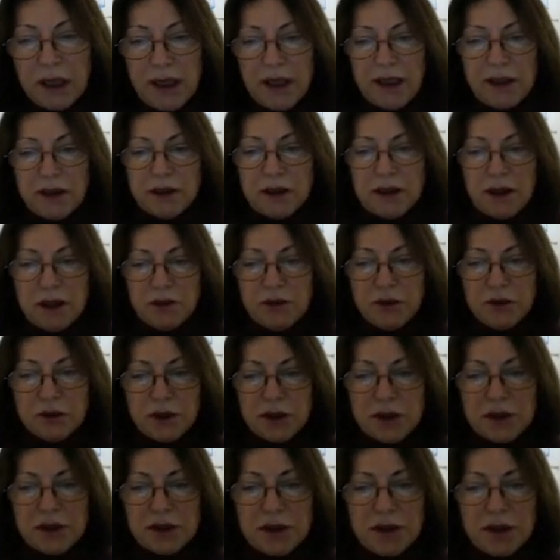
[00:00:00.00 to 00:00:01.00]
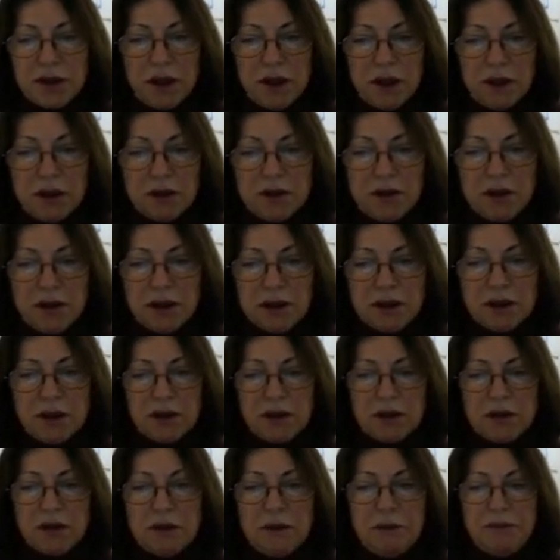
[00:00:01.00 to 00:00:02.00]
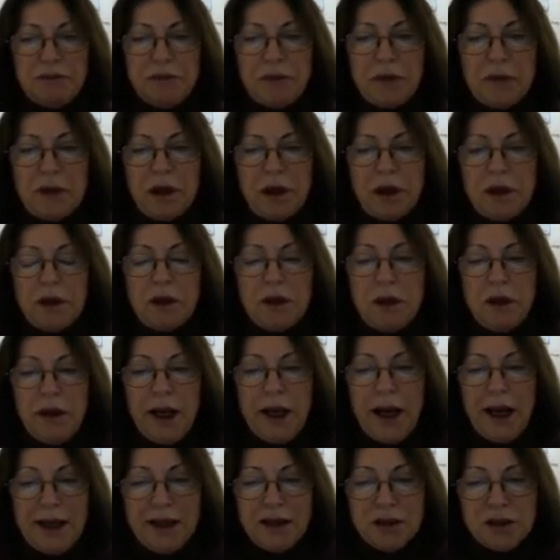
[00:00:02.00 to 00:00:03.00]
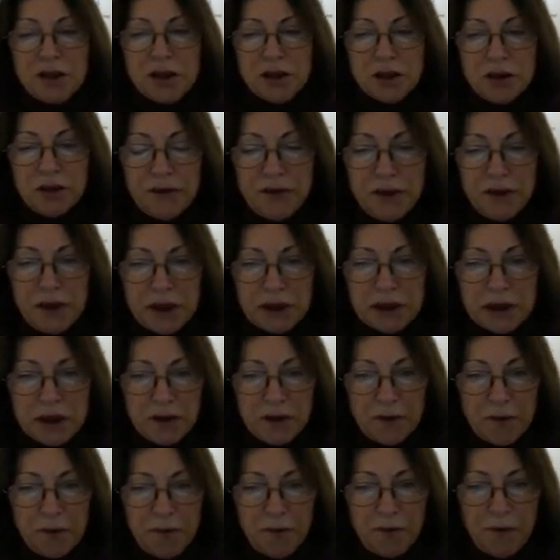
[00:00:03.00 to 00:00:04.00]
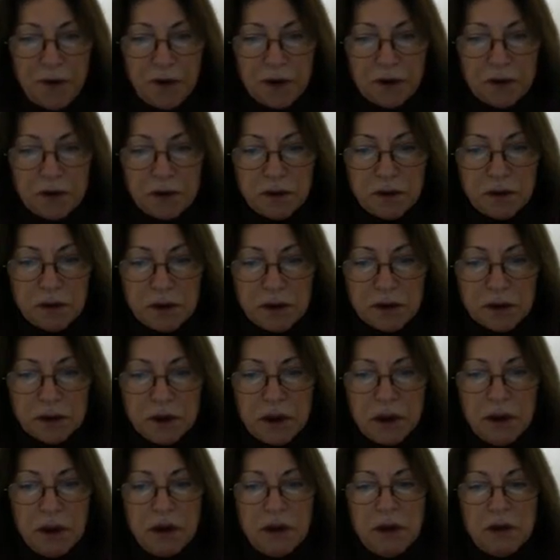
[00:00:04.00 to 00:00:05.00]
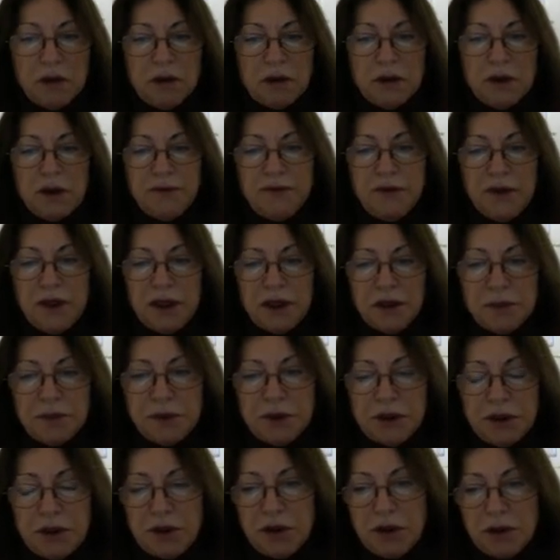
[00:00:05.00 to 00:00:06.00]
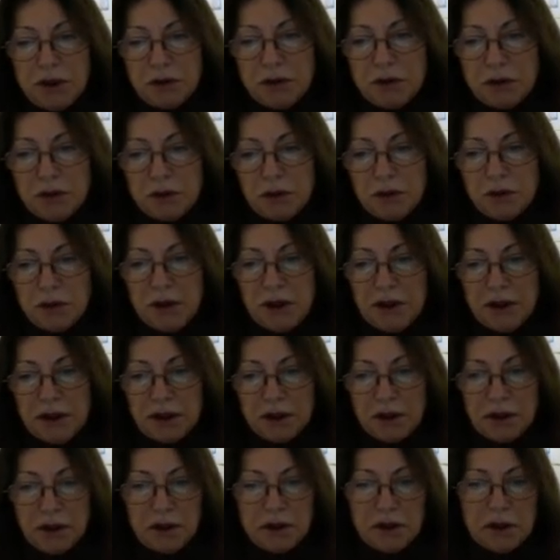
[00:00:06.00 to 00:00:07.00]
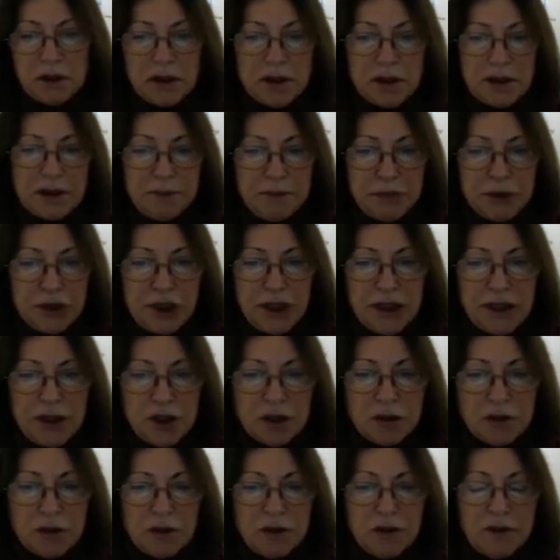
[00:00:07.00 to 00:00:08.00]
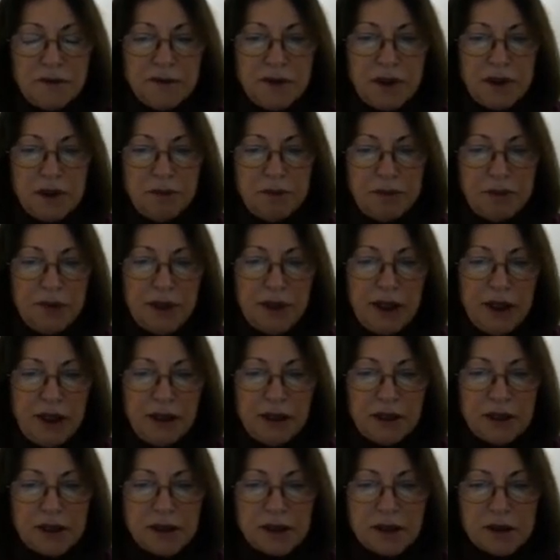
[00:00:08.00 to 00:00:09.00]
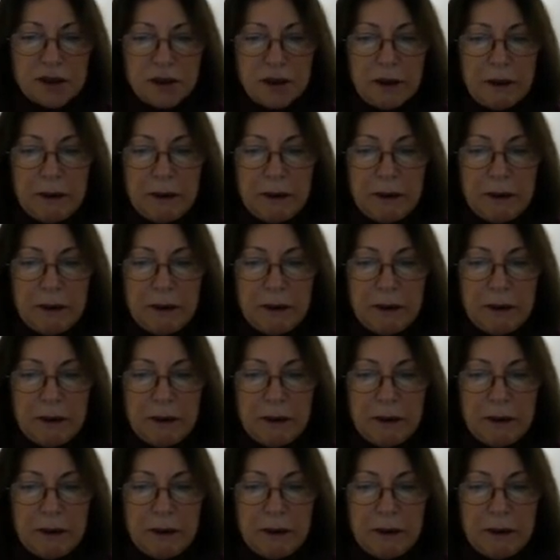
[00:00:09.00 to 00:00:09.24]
And now you can see that lines of electric field developed into the separation of the plates